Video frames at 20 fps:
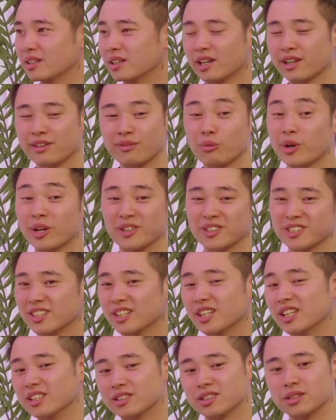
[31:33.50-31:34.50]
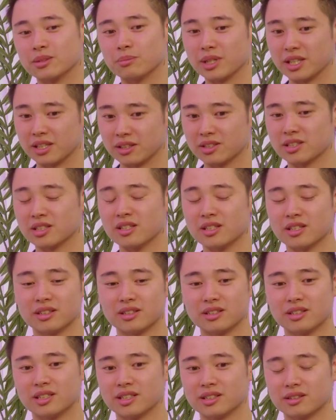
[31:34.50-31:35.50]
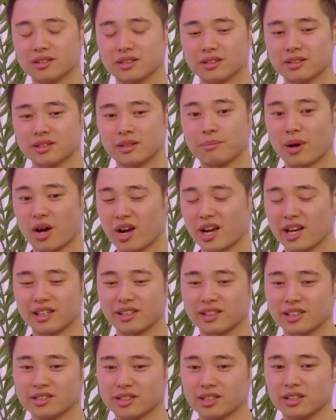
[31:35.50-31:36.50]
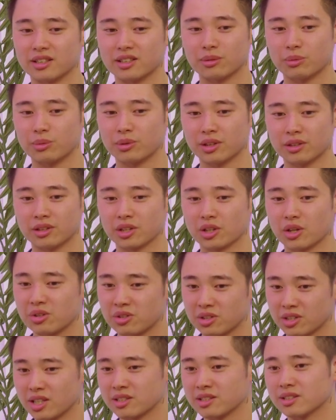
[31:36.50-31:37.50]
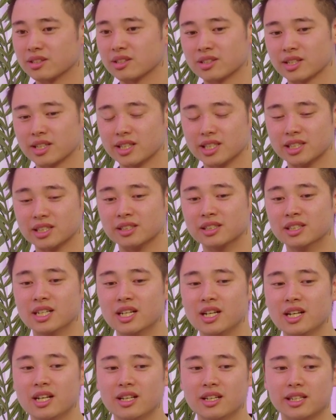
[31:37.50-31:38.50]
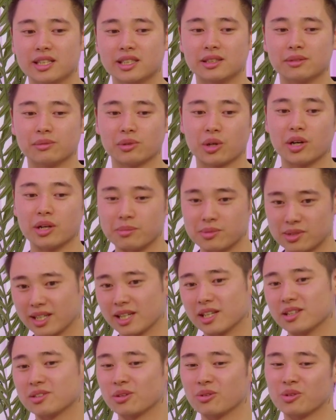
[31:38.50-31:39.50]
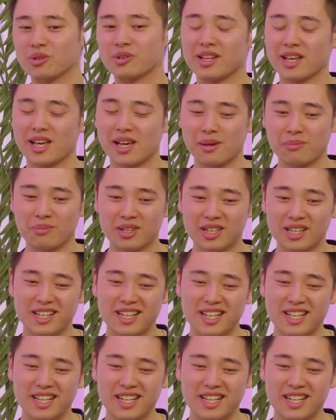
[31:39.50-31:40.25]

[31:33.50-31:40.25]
I even went on site to meet the buyer, and I said, "Look, we're negotiating the sale." Got him to get in touch with them.